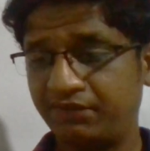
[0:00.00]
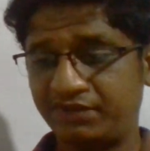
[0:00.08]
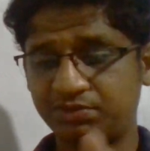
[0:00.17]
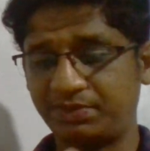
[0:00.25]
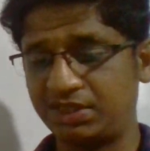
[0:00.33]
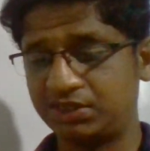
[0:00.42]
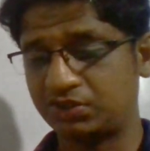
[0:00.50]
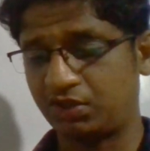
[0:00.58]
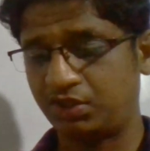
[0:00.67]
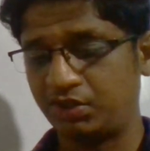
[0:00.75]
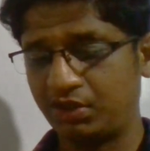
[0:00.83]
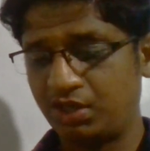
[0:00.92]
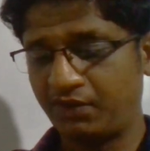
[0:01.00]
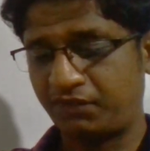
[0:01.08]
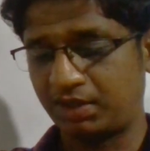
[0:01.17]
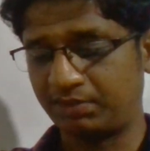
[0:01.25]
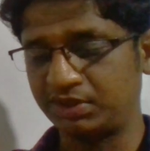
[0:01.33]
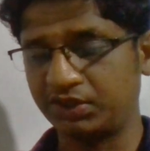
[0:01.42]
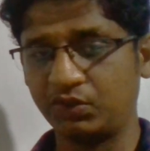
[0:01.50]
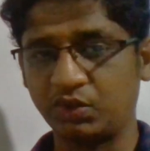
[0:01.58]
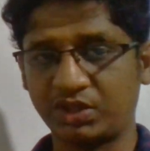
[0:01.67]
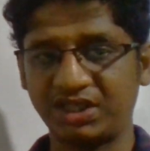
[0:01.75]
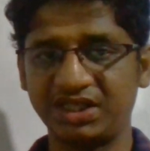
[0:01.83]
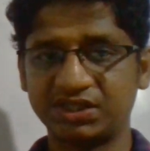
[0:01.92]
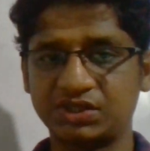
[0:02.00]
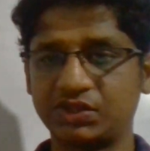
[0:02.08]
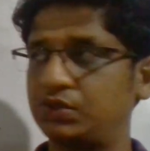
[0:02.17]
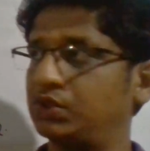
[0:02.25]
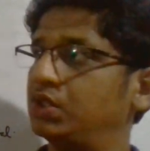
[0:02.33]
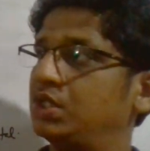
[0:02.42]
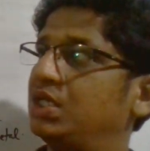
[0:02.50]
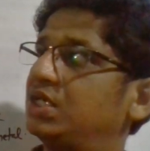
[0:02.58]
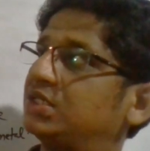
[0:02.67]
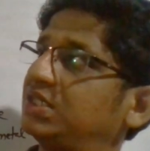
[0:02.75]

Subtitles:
which means from the nucleus to